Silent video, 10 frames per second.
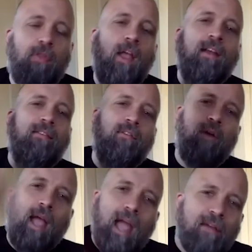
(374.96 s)
Thanks
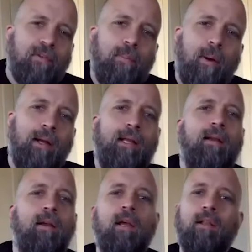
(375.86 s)
to everybody.
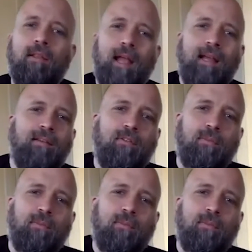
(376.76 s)
Like and